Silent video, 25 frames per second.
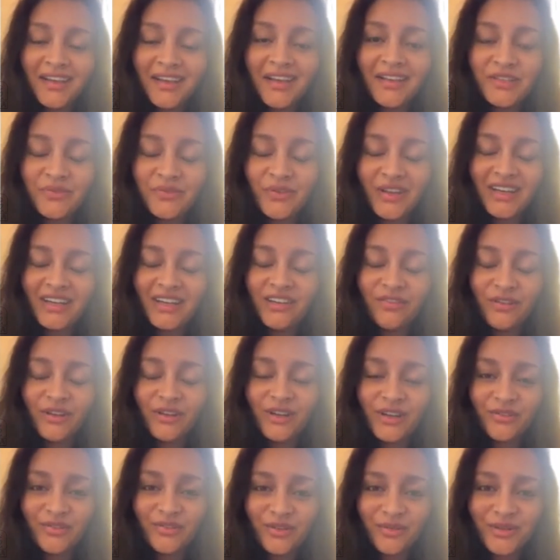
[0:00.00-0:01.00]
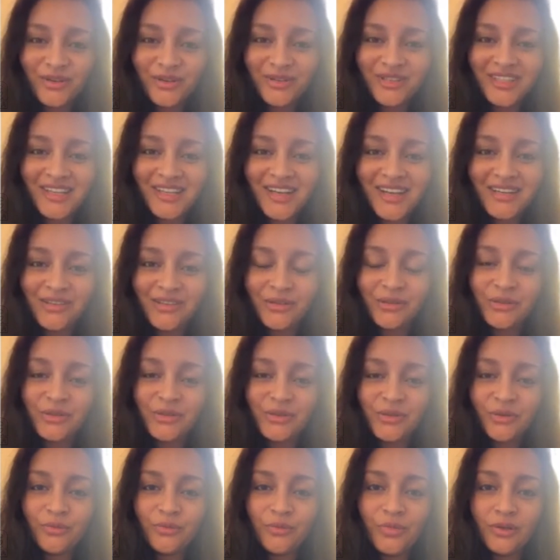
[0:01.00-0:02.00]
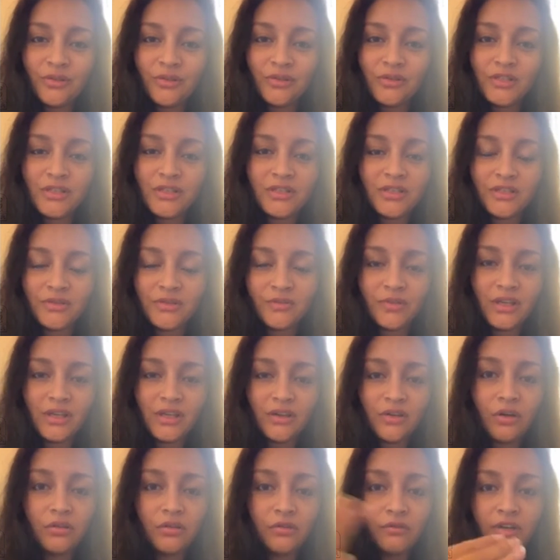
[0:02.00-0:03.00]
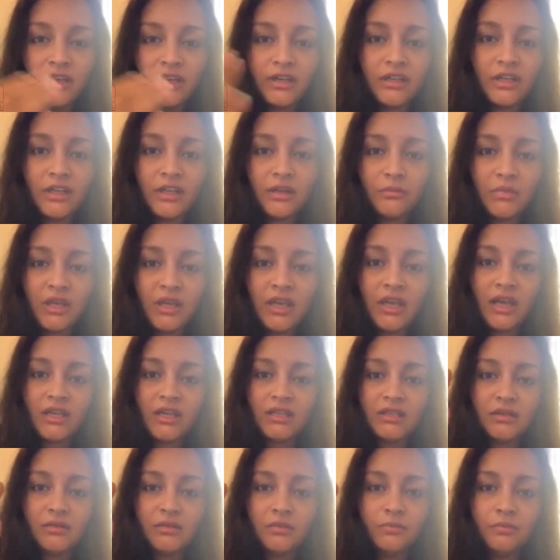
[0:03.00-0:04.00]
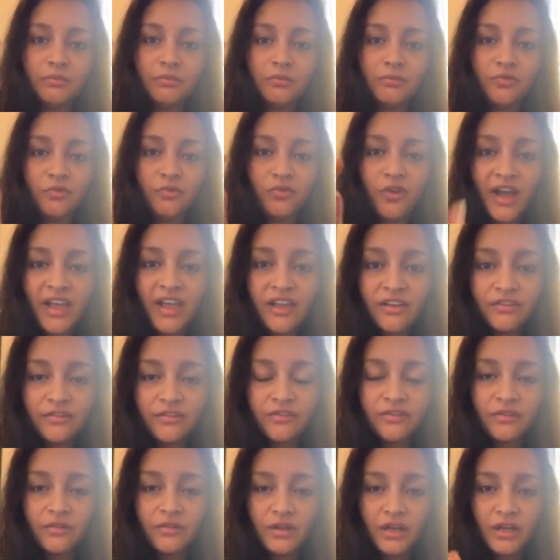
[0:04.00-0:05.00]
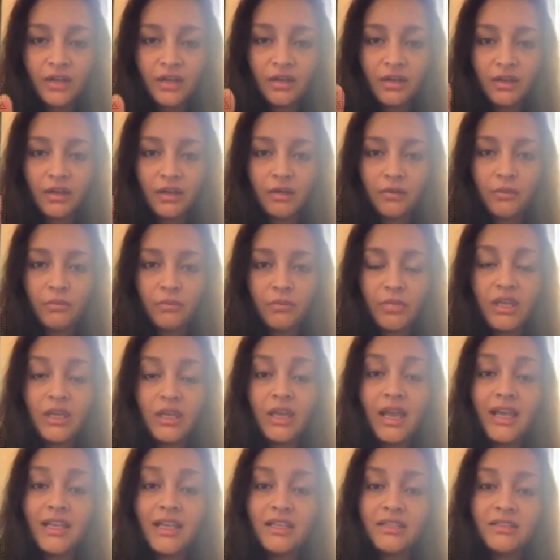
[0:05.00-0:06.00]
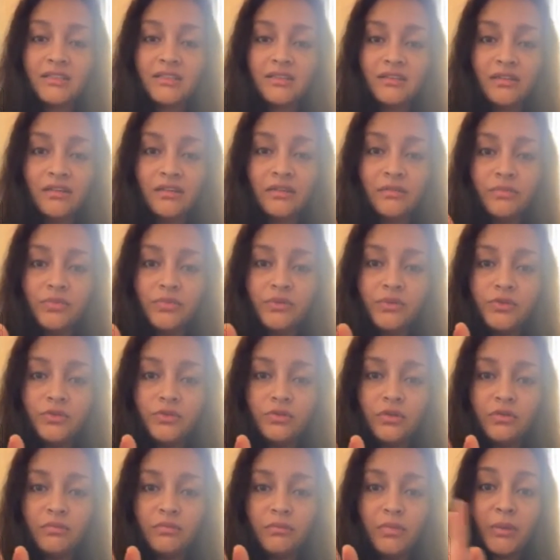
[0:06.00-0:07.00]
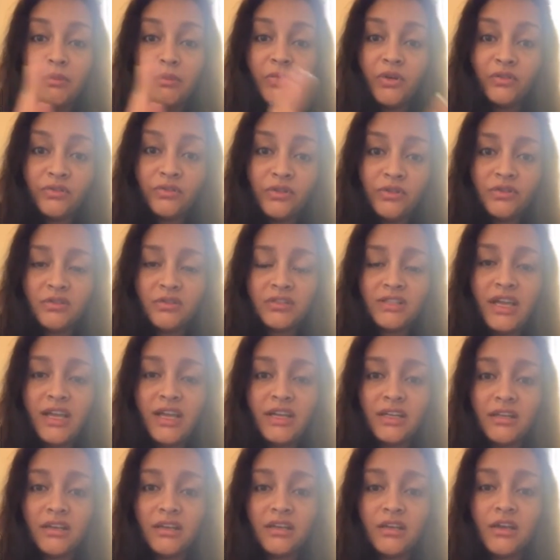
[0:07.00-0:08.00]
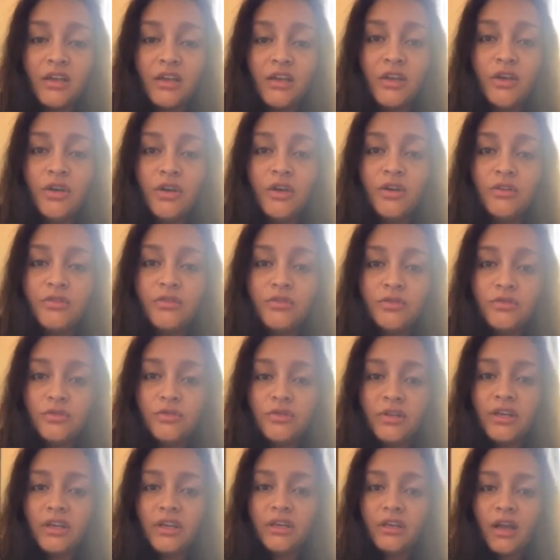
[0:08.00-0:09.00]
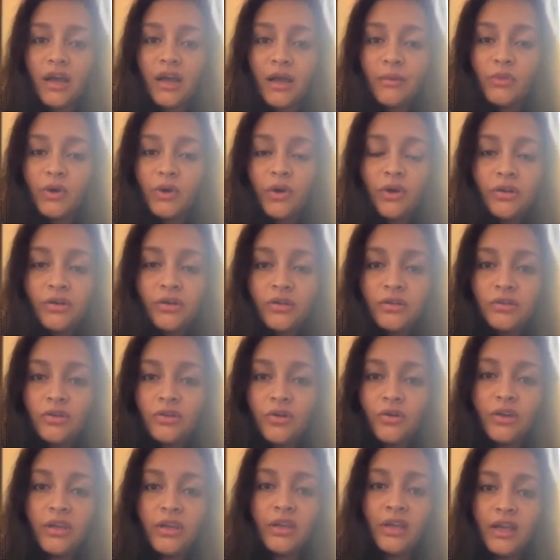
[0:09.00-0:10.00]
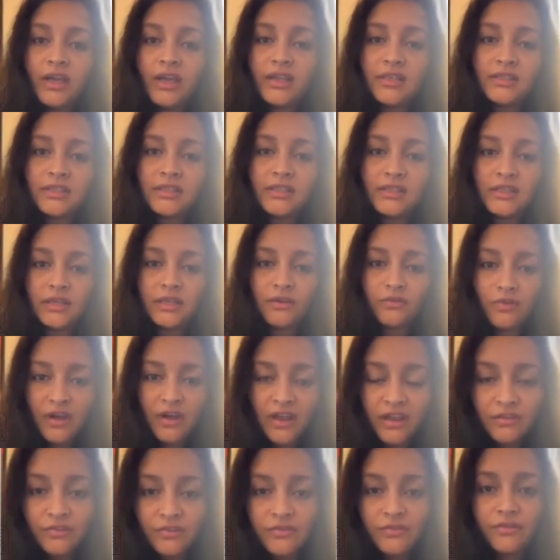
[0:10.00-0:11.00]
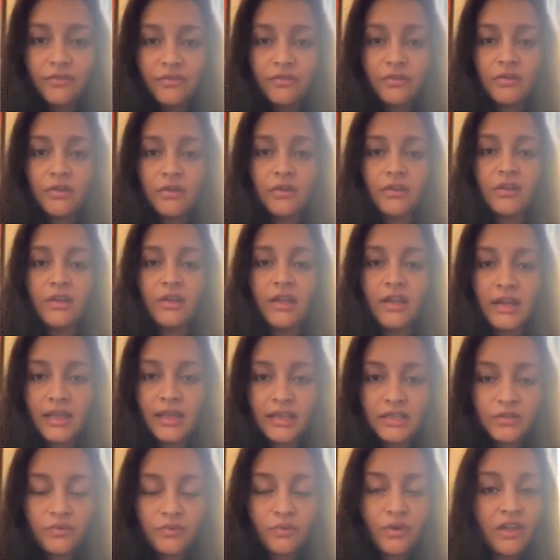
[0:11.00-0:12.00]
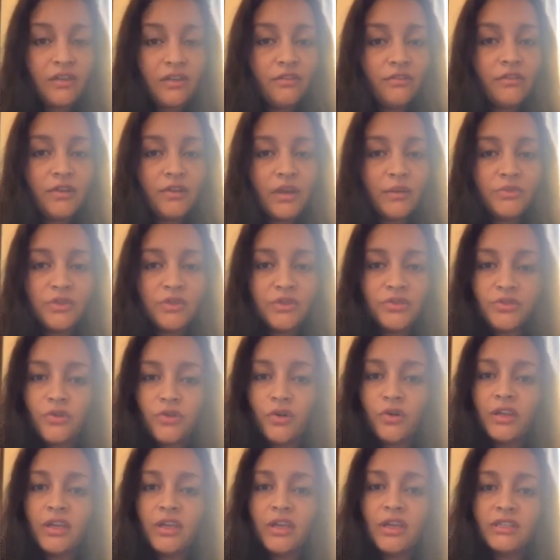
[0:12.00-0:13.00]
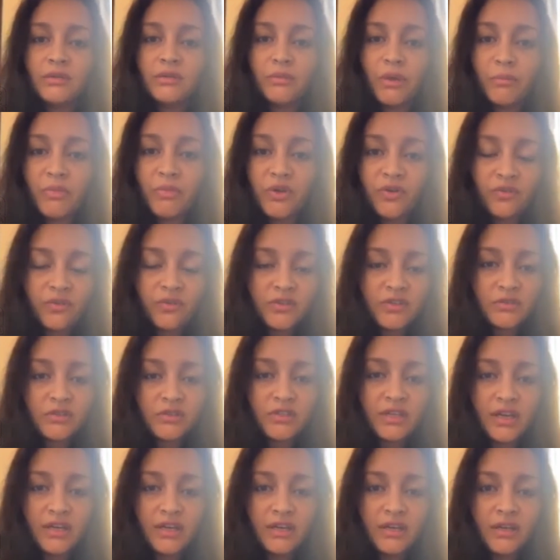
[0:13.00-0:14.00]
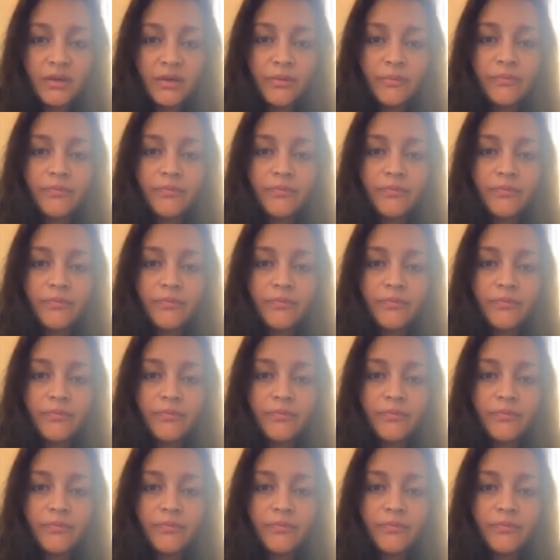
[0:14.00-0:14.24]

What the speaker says: It's very difficult for me to say it also because it is very conflicting. Me as a wife, me as a member of the society. So today I'm not talking as a wife, an ex-wife. I'm just talking as a member of a society.